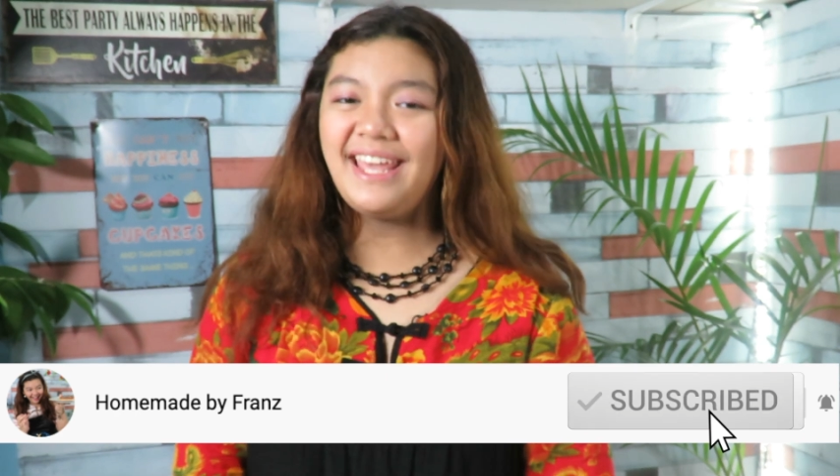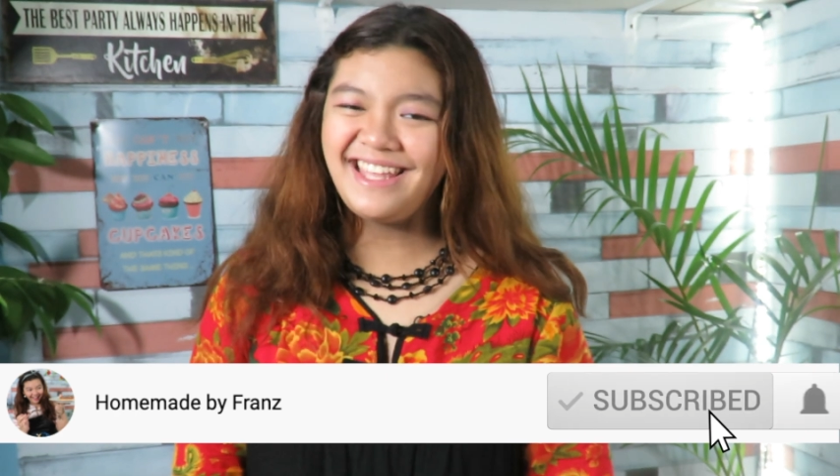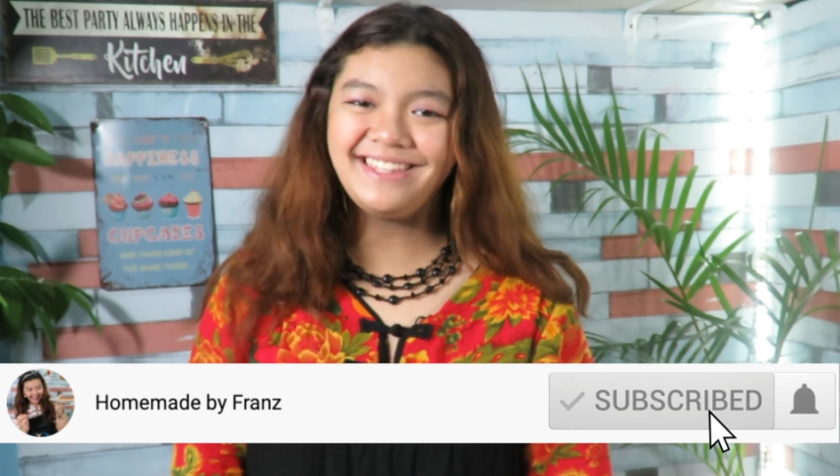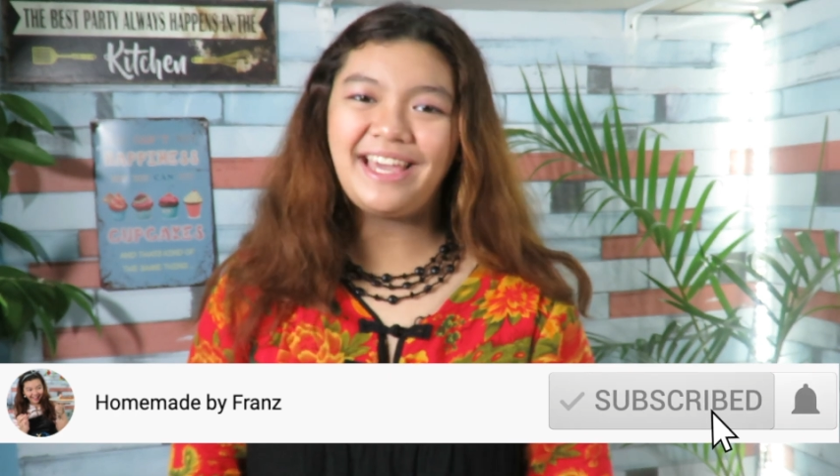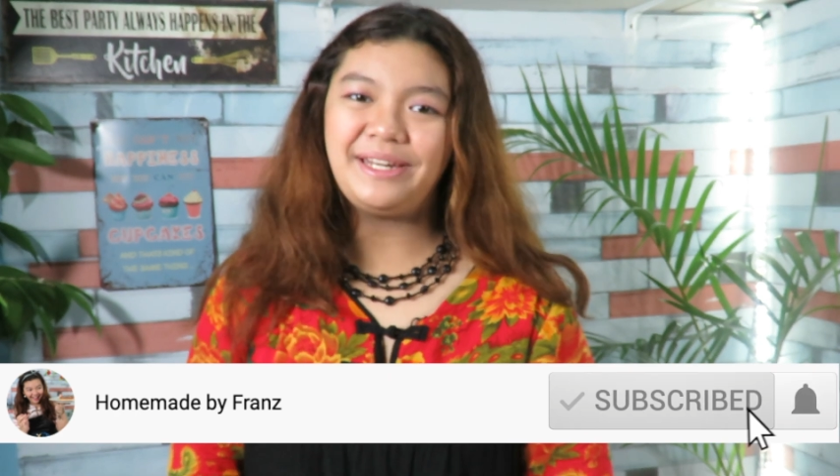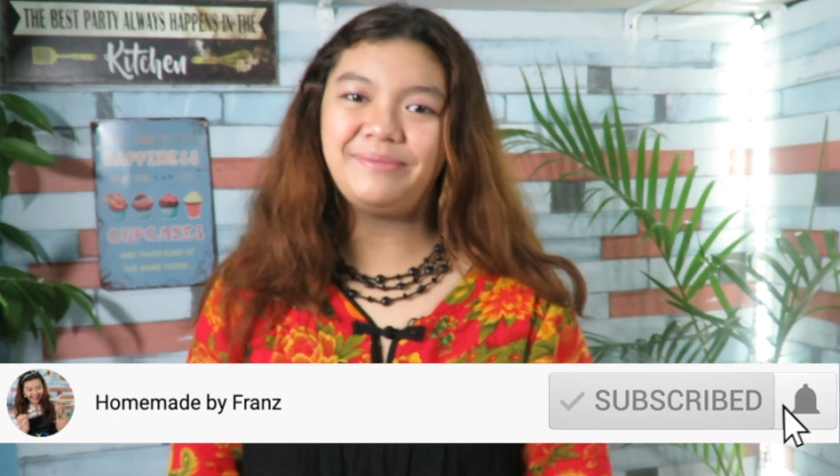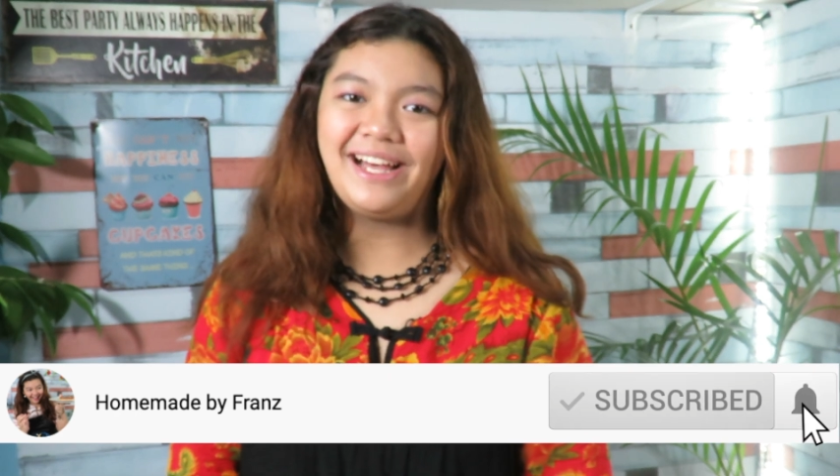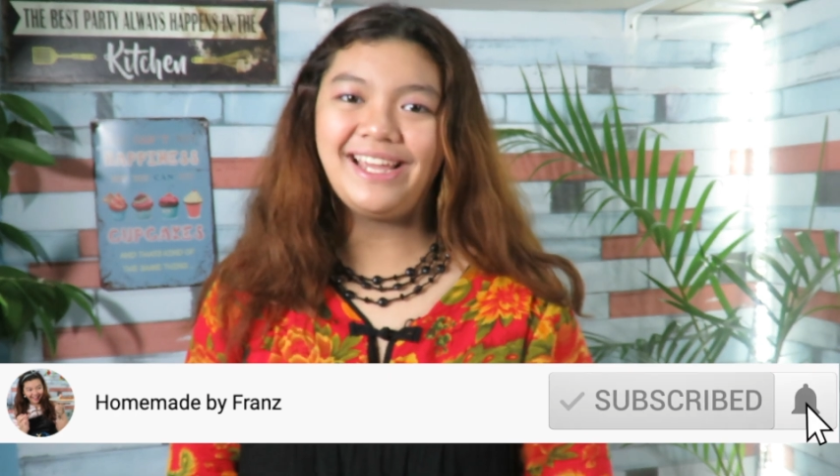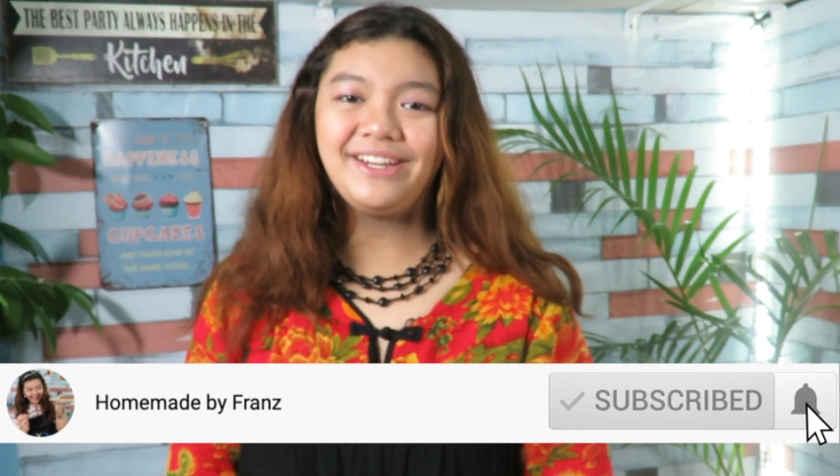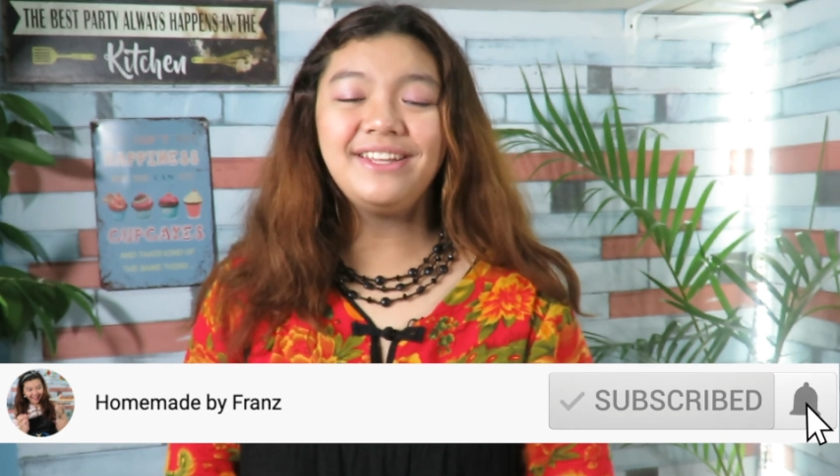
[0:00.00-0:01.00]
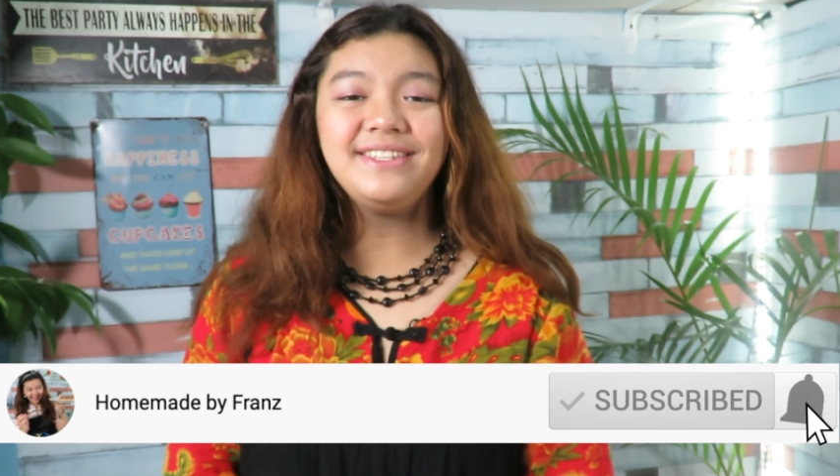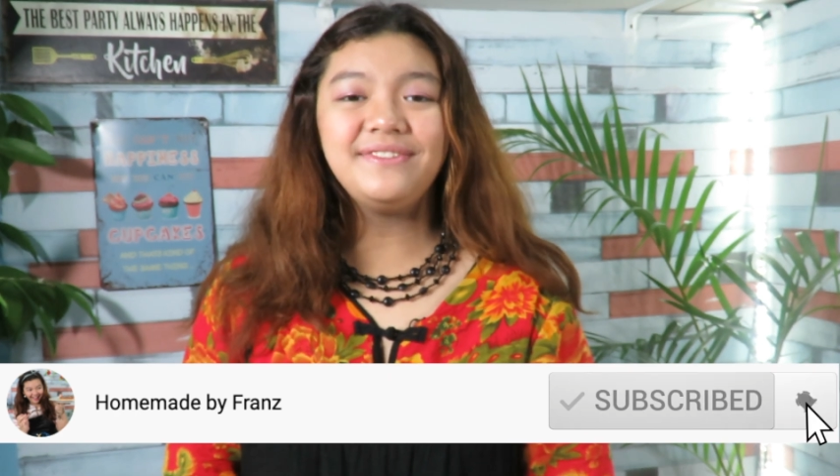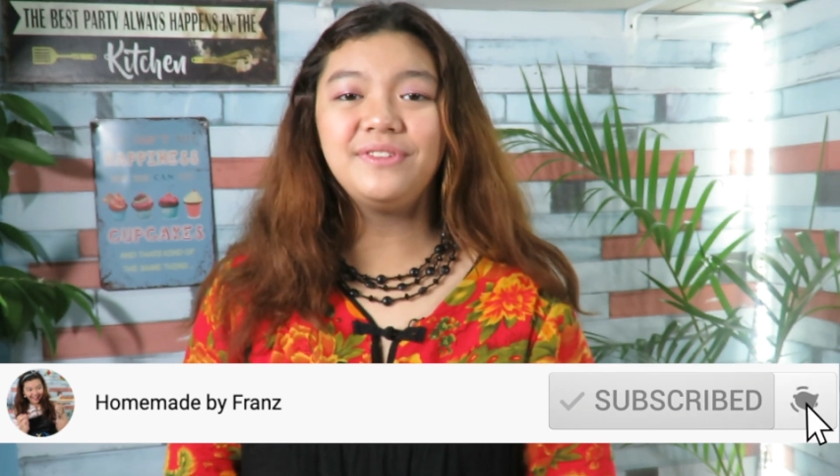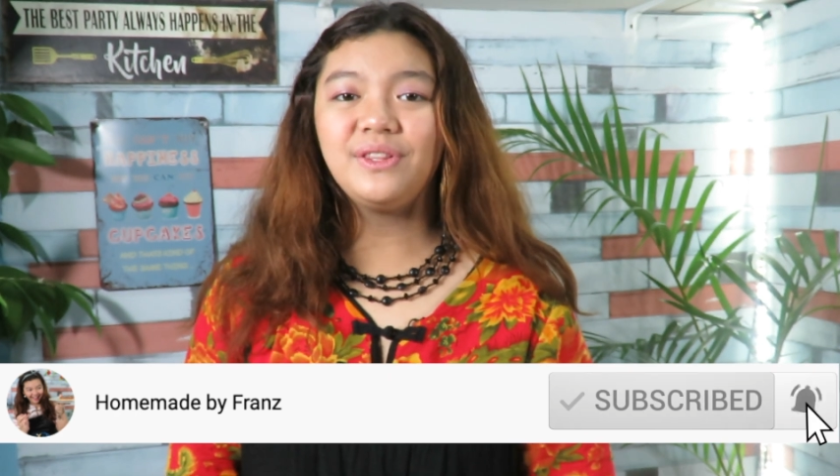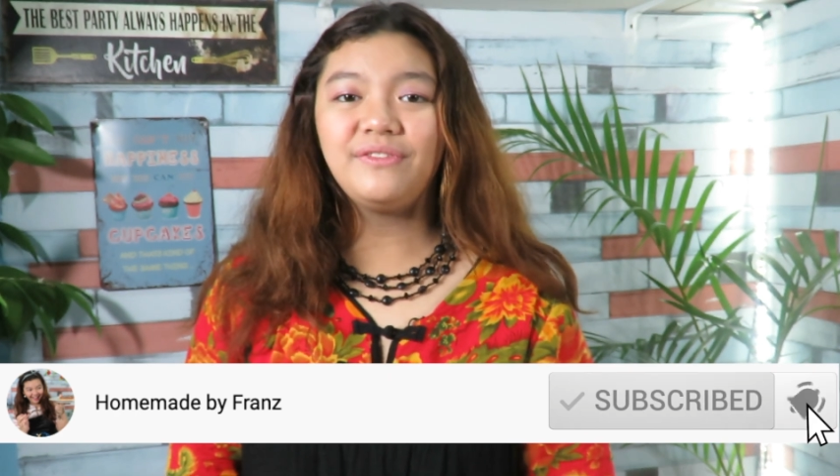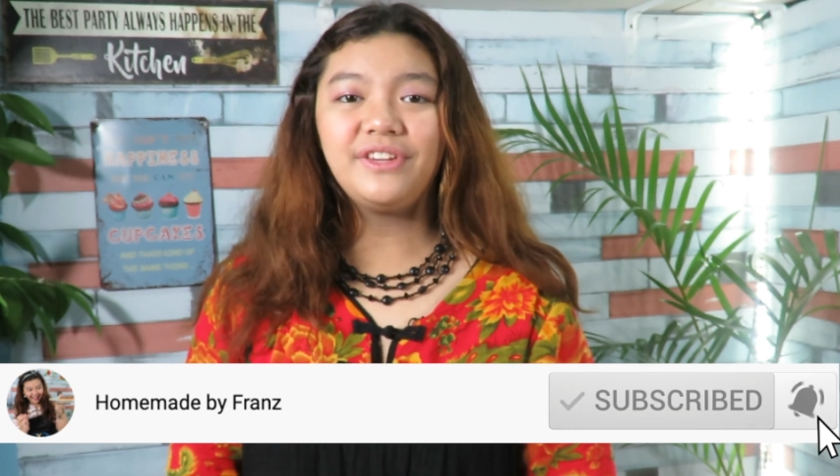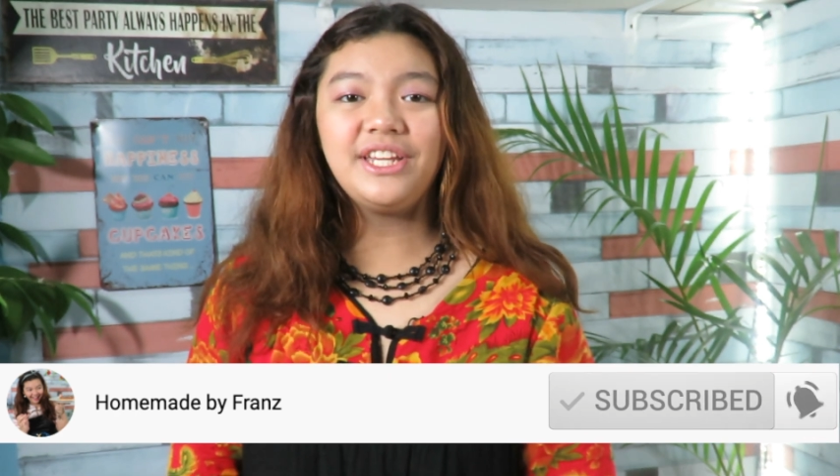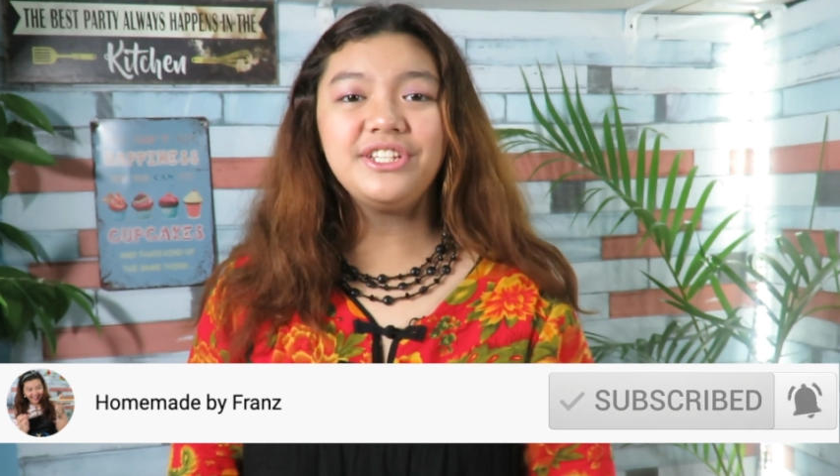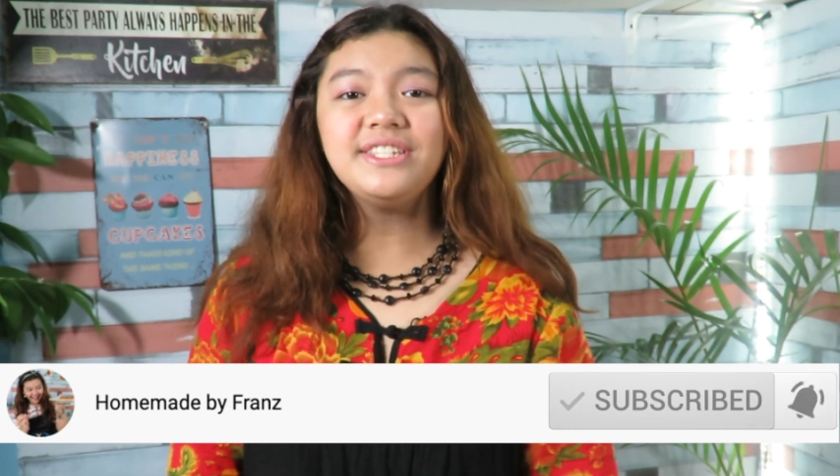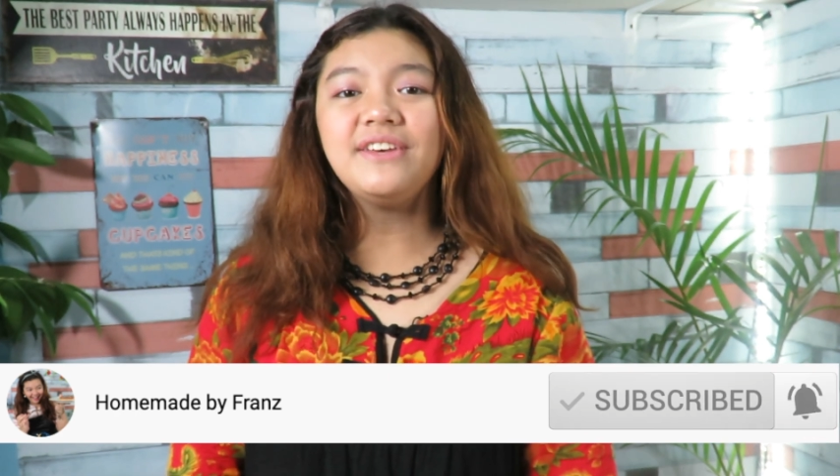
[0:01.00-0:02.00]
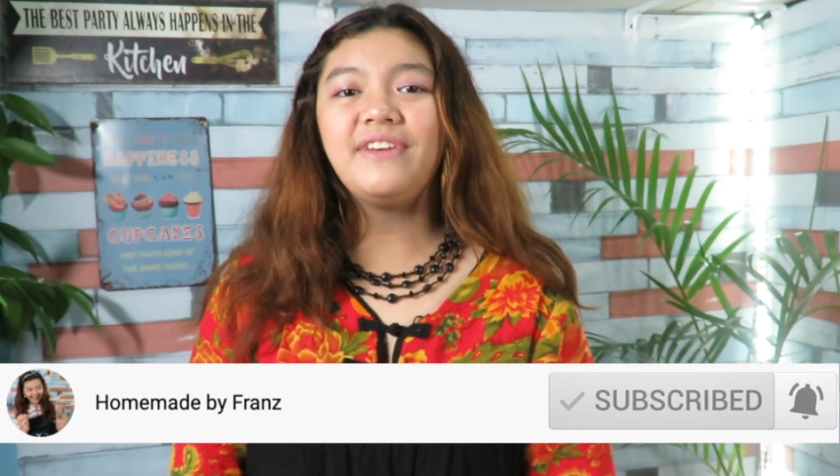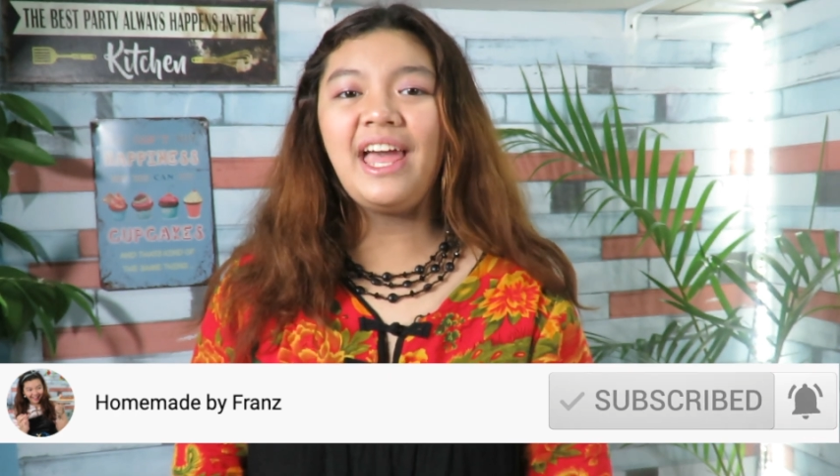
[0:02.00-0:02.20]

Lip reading: and the tiny bell icon to receive notifications of